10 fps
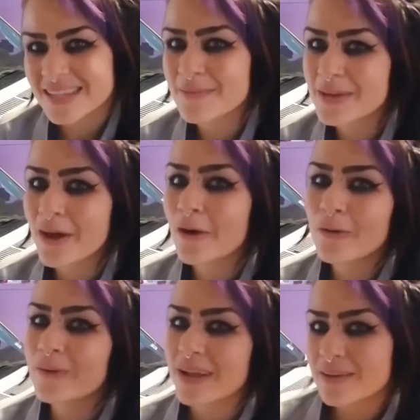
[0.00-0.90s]
to let me know
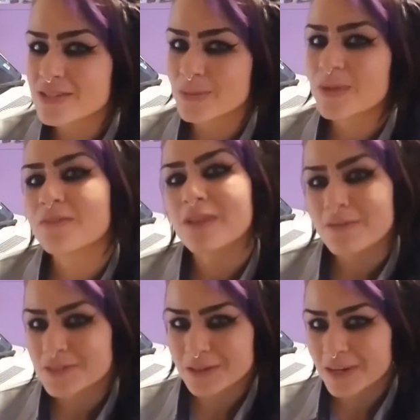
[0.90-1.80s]
what else you would have
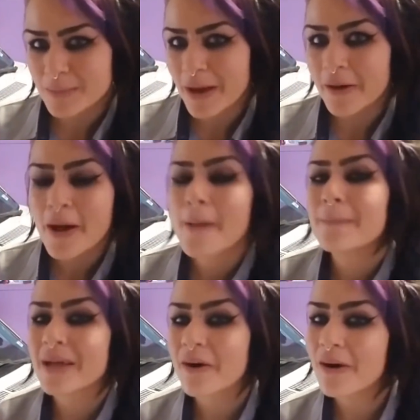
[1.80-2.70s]
loved to learn about
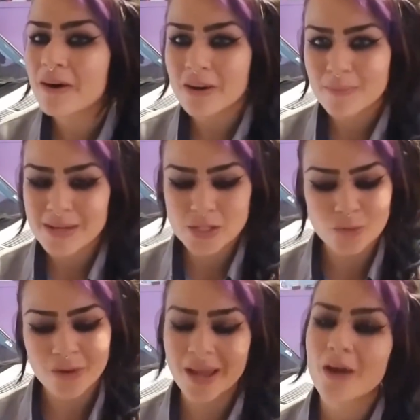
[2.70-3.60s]
my car or my
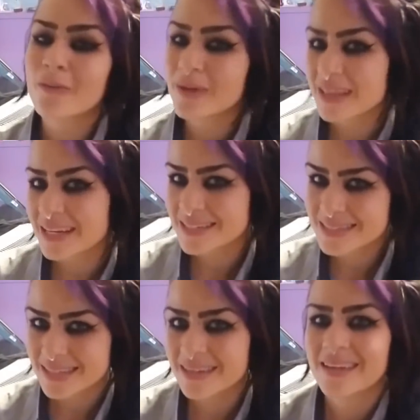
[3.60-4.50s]
story or what you'd like to
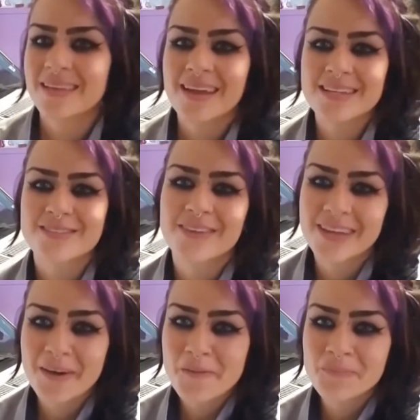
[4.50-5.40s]
see in the next
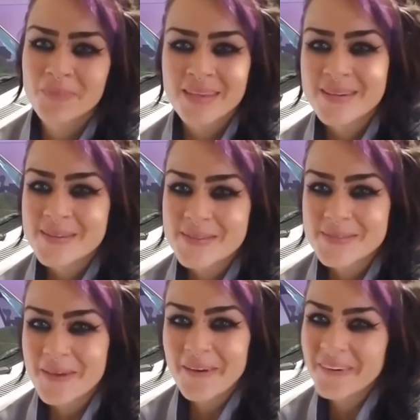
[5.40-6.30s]
video.
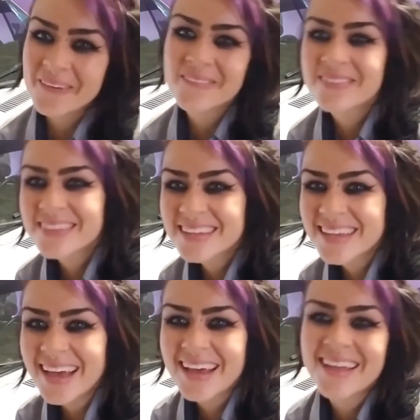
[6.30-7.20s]
So
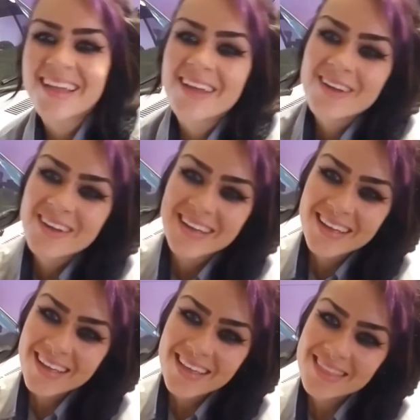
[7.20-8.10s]
yeah,
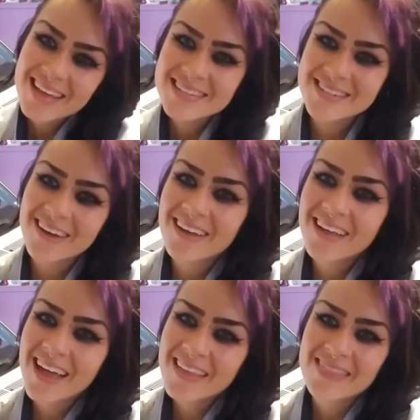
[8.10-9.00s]
thanks
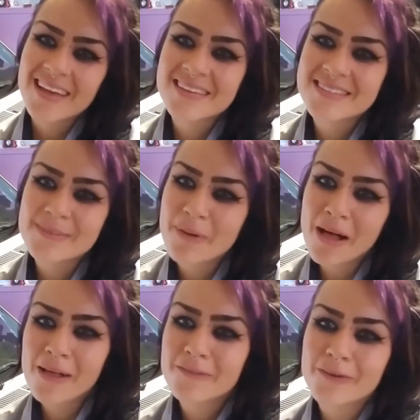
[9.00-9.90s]
y'all, and thanks to
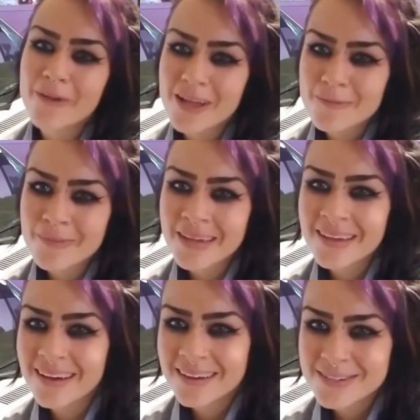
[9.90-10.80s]
Paul for welcoming
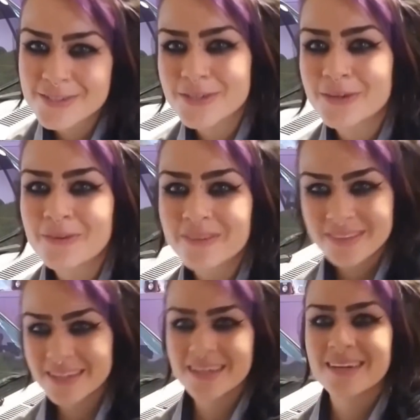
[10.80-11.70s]
me onto
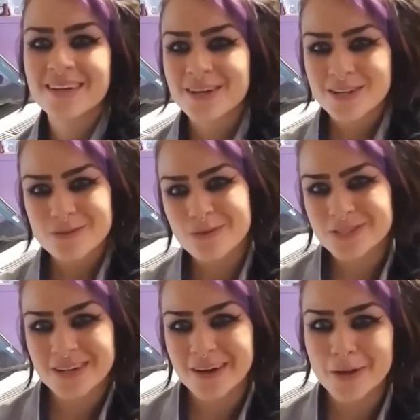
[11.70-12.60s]
the Deutsche
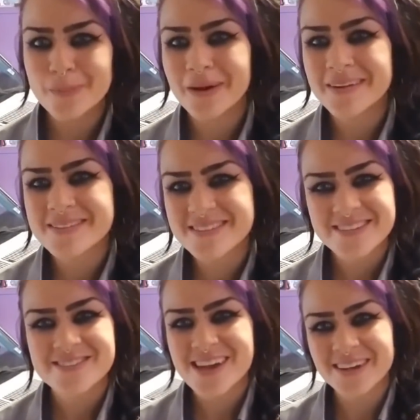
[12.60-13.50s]
Auto Parts
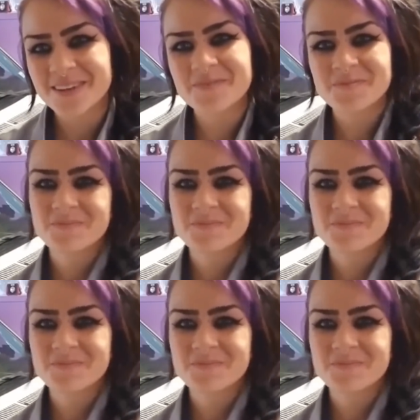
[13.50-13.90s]
channel.